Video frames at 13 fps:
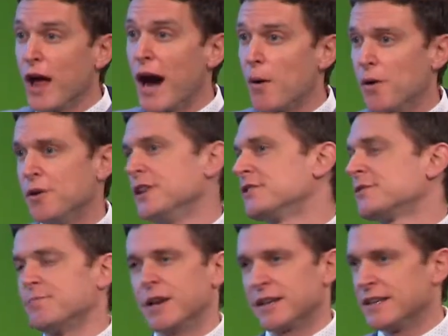hour, it's
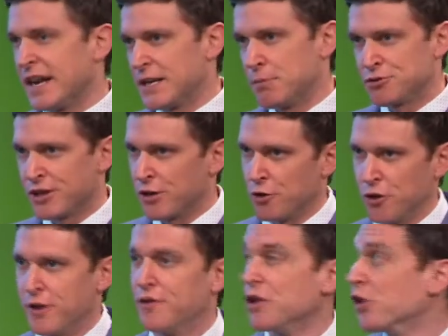like ninety percent or
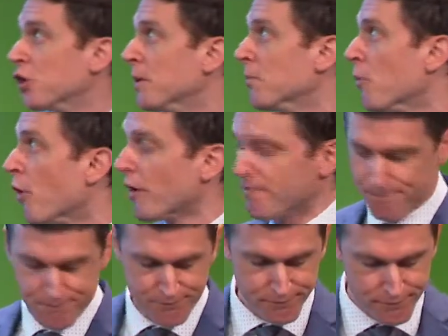even a little bit more.
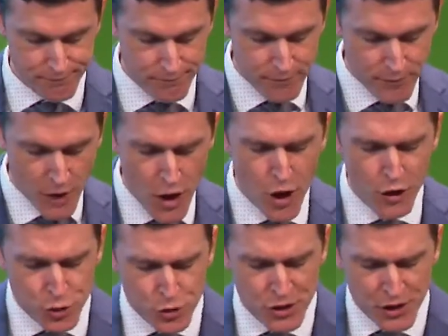
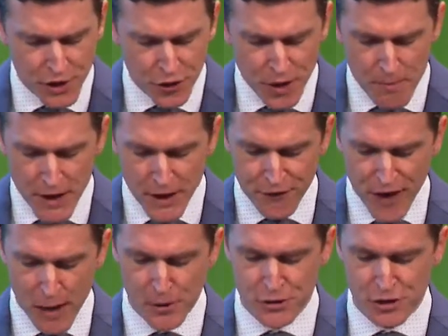So it's clear that many
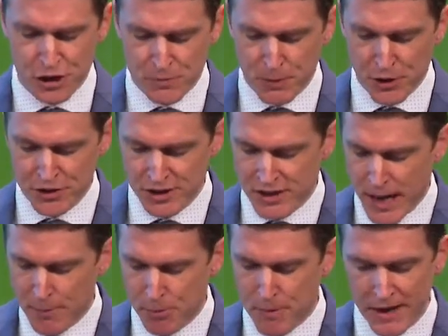families are experiencing
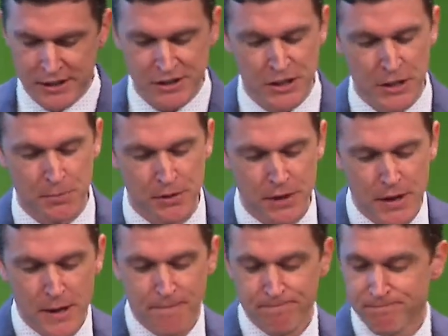compromised sleep.
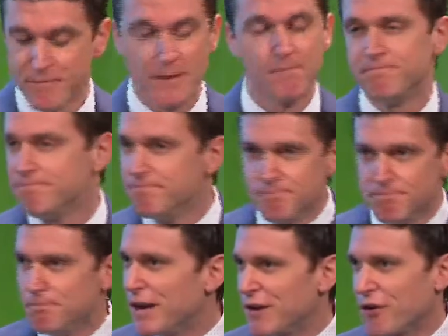
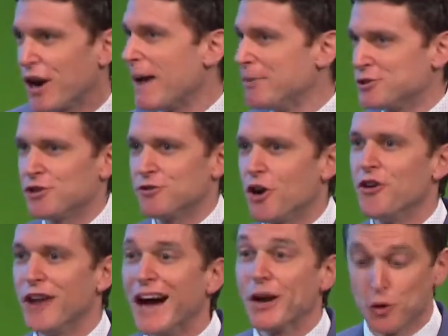Many of our habits are, are
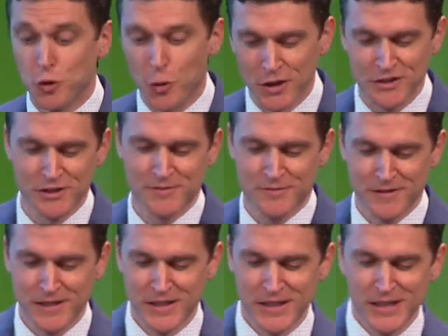not good ones.
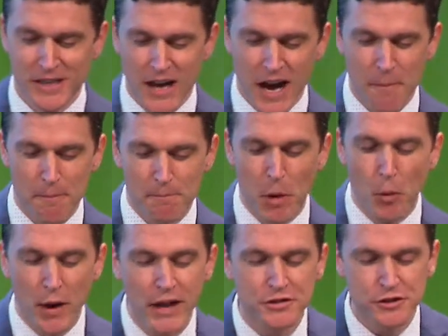Um, but
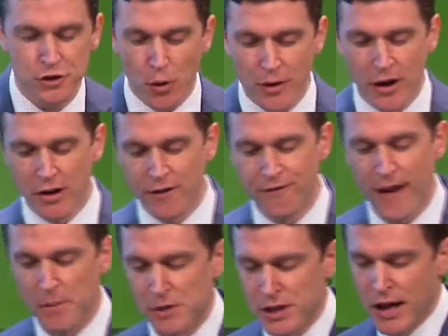what else is going on in
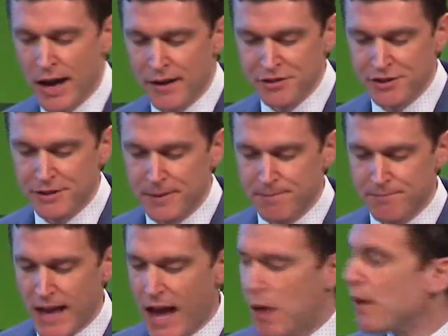family lives?
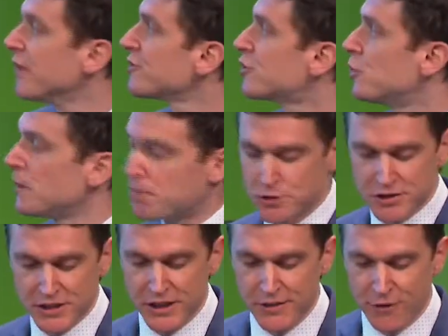How else do we
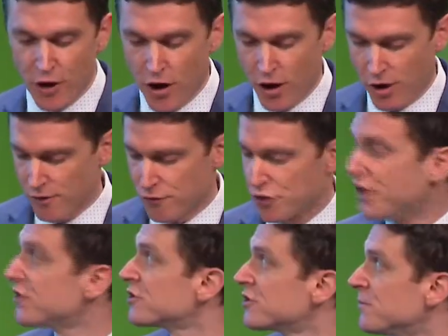perceive our
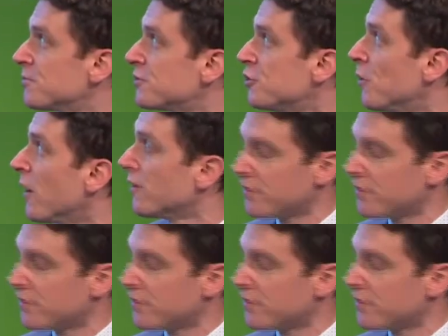relationships to our